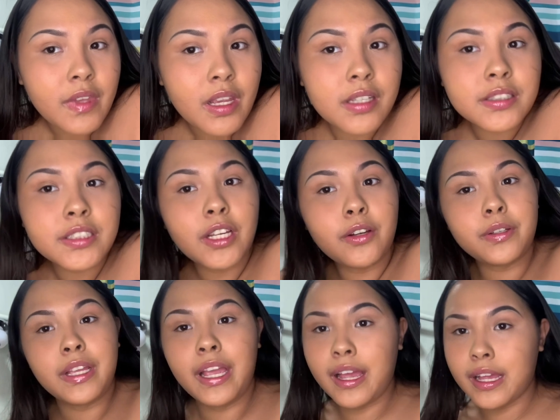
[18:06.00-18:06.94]
So
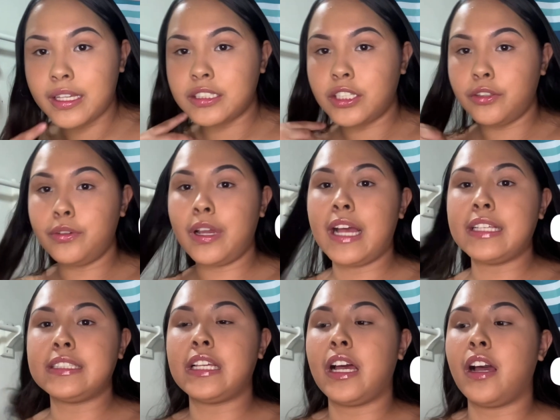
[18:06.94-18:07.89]
yeah, so you guys,
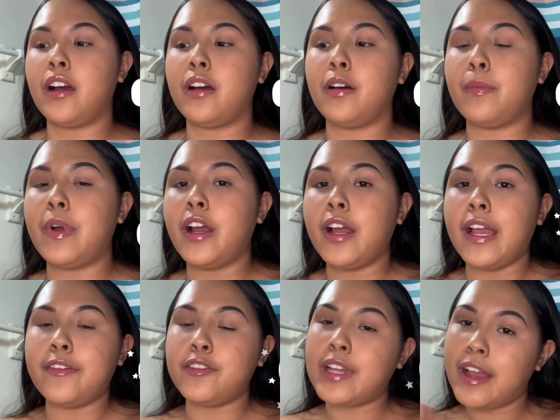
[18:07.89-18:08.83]
if
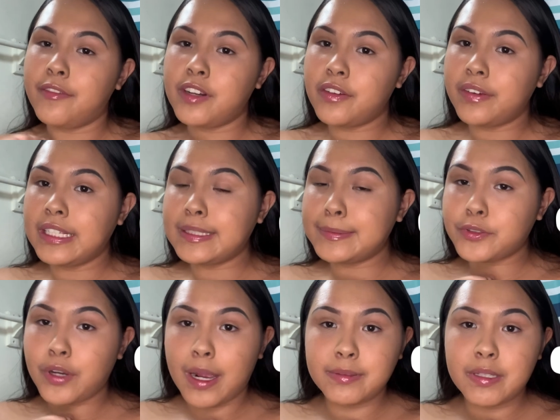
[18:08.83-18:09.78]
you haven't already
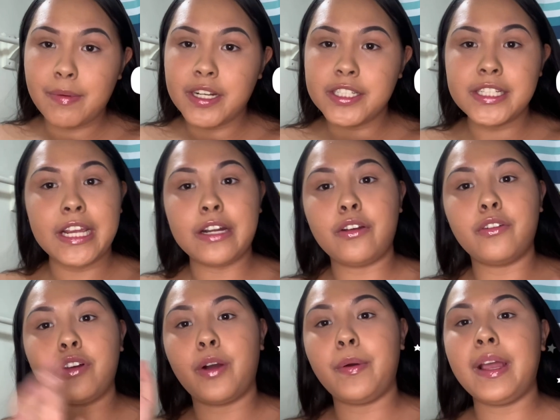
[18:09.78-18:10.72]
subscribed to my channel,
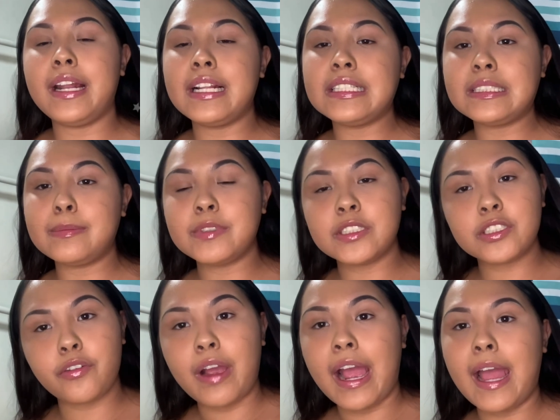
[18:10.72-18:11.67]
go ahead and
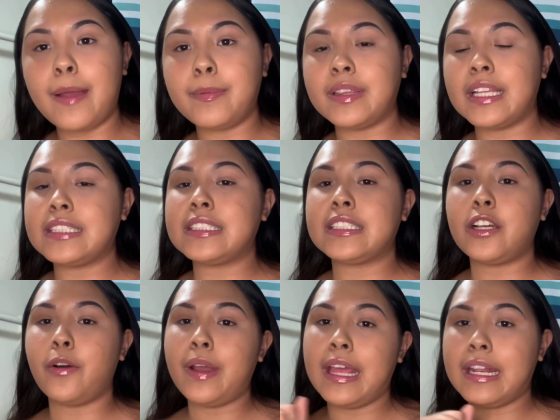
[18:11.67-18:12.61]
subscribe. Let's go
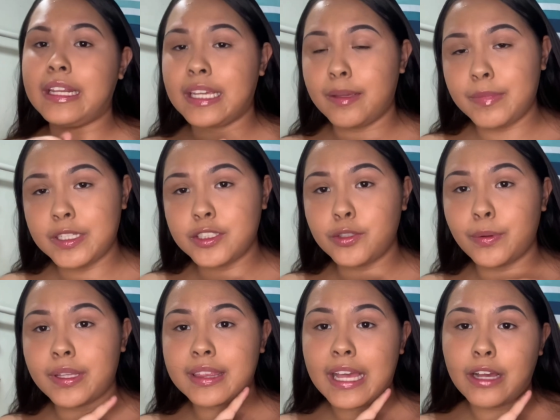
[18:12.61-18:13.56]
ahead and get me to
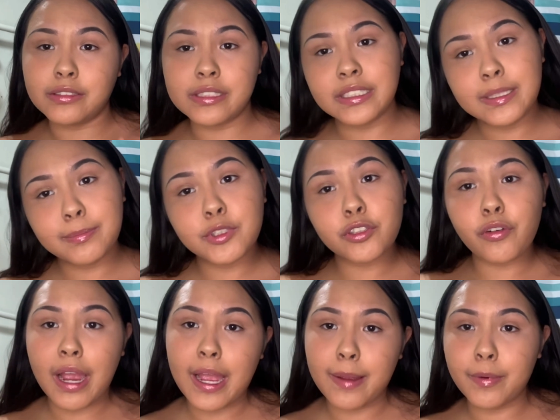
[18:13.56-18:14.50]
1,000
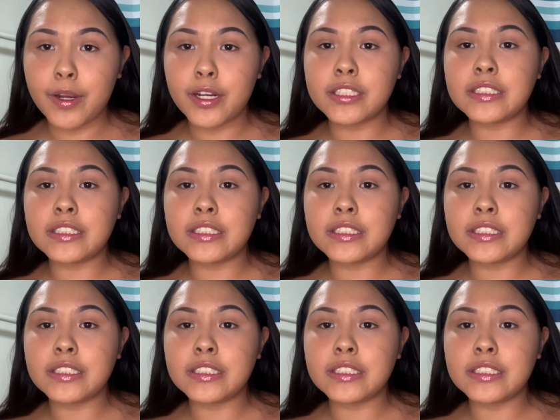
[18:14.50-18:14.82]
subscribers.